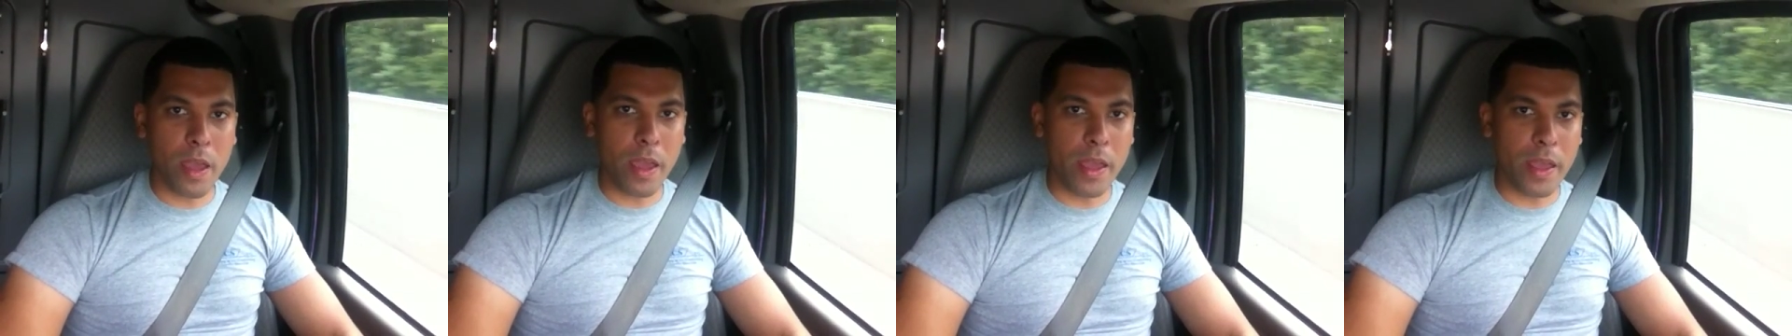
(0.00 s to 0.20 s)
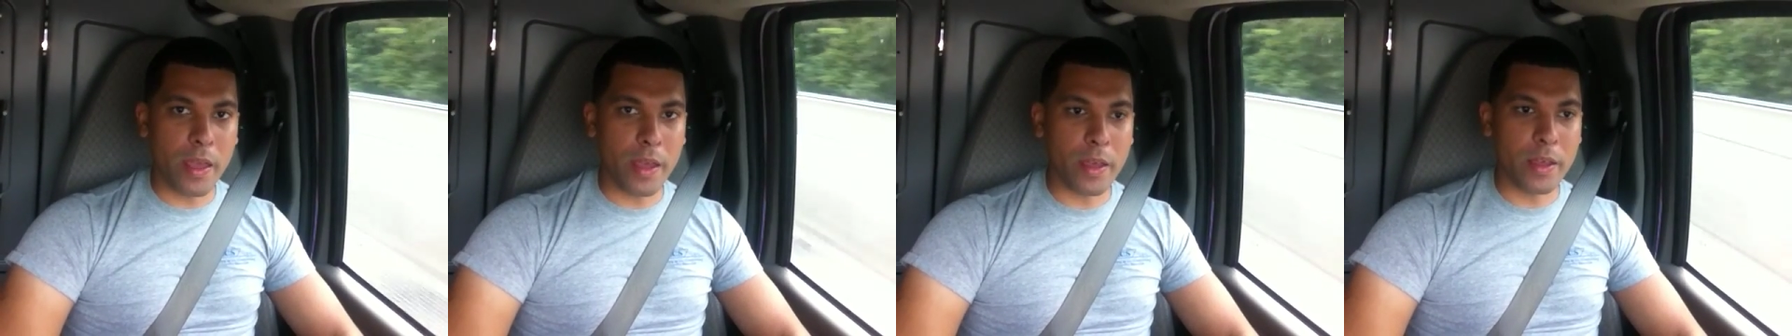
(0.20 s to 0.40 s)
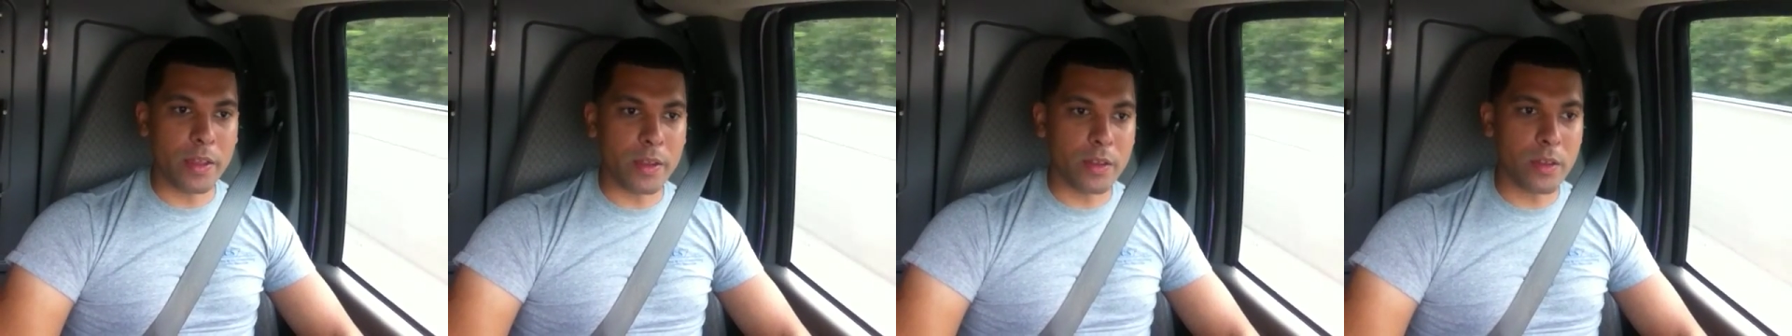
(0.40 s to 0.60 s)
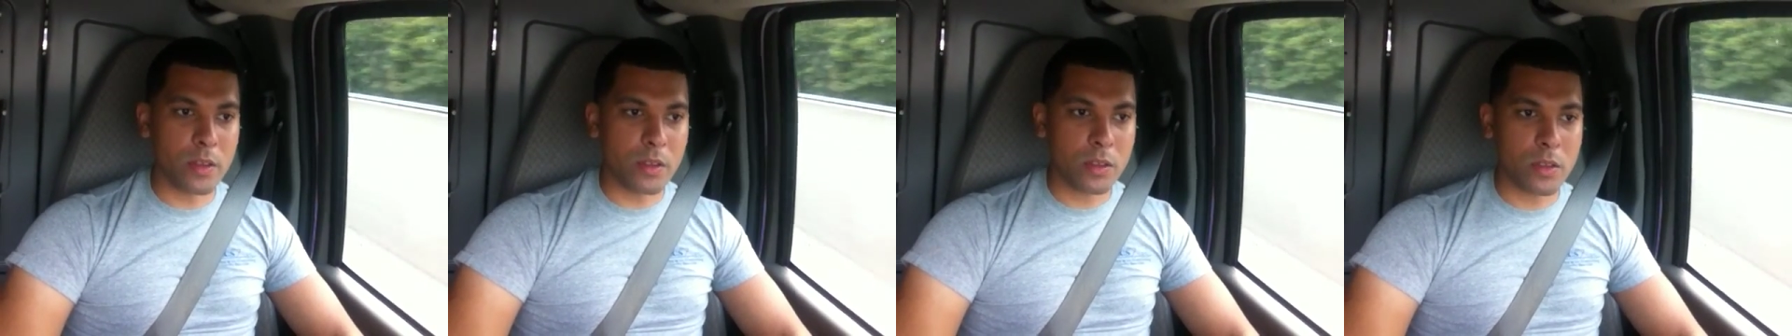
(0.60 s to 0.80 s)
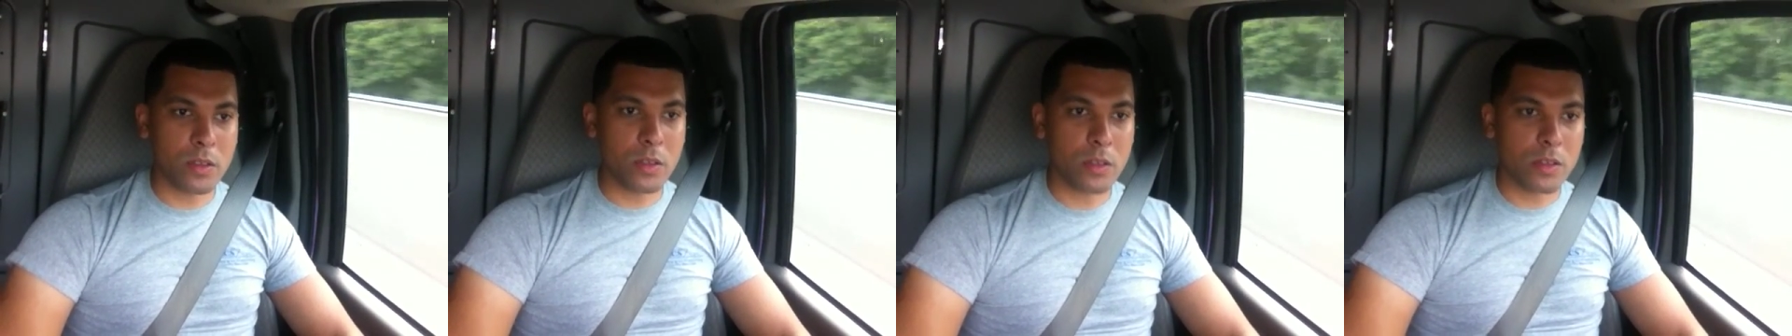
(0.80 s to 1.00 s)

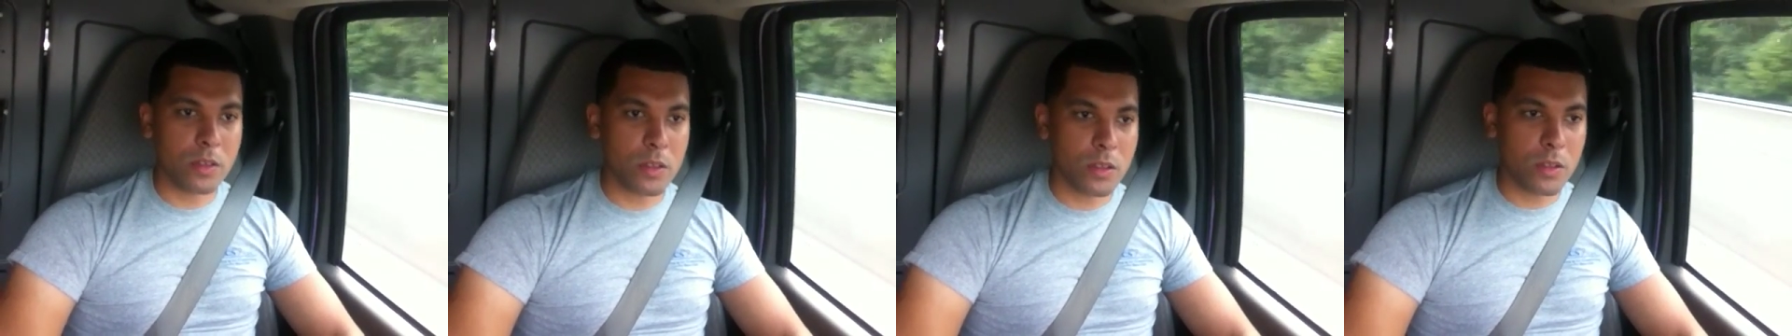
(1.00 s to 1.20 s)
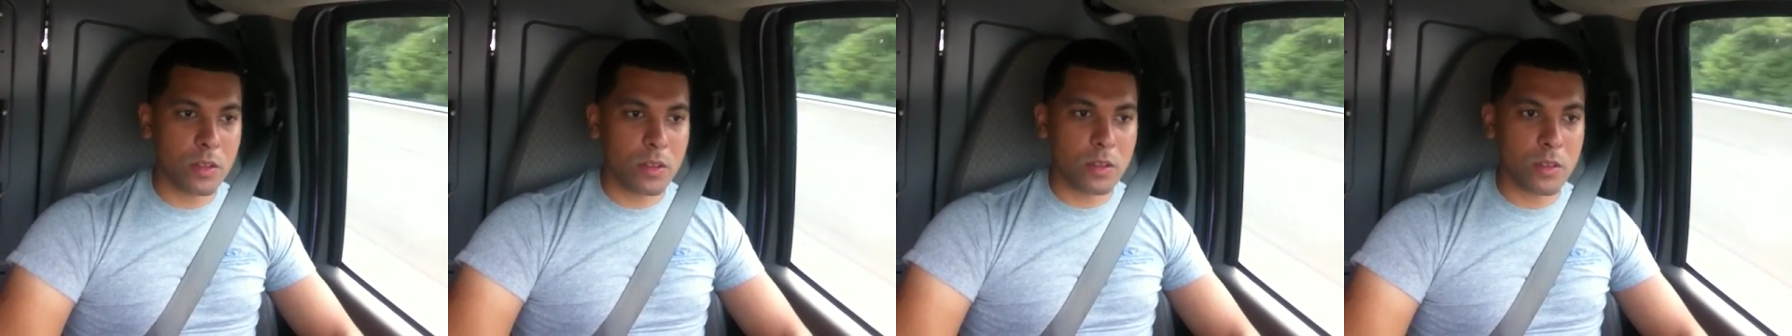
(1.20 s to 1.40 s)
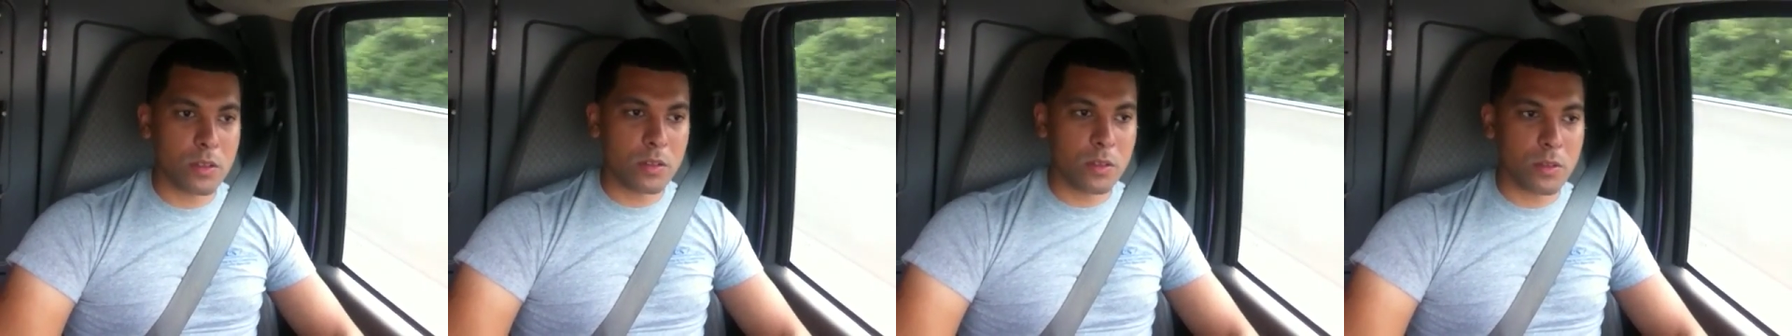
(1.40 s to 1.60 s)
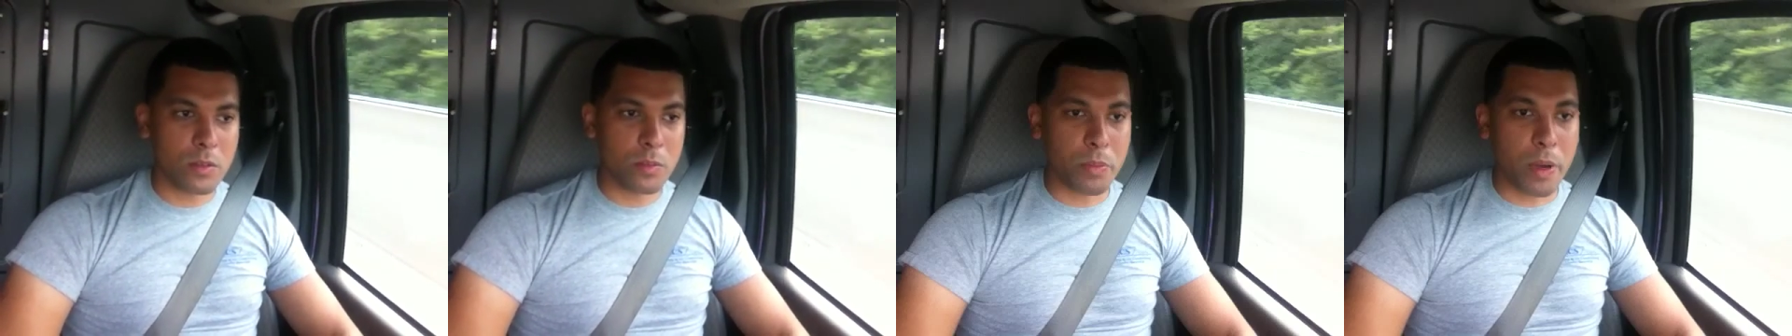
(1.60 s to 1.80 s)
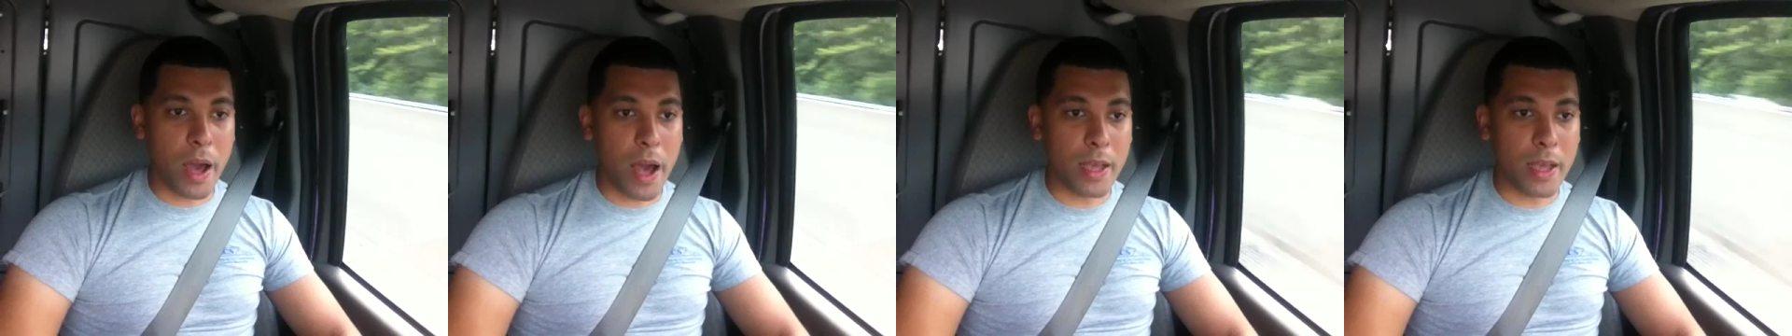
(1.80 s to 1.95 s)
and